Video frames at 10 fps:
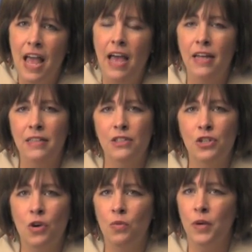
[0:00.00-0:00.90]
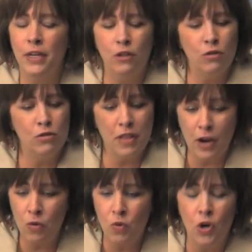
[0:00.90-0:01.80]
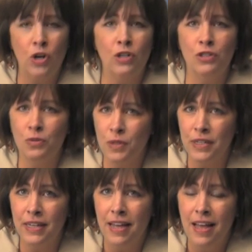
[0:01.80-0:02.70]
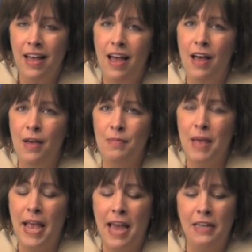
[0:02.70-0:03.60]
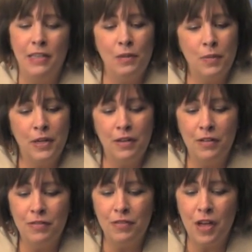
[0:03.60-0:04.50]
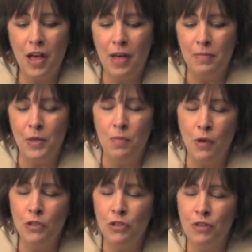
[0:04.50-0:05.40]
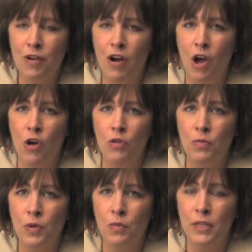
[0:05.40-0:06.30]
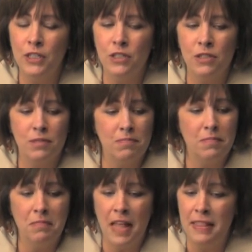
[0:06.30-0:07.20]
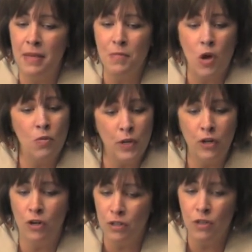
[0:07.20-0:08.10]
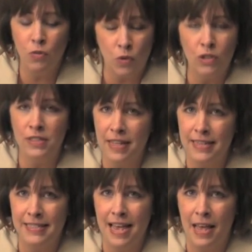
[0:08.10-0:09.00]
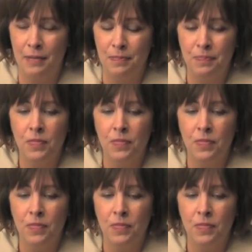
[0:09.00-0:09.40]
And so we use their words. We may add a little bit of emotion of our own, but we just let them know we heard the words they said.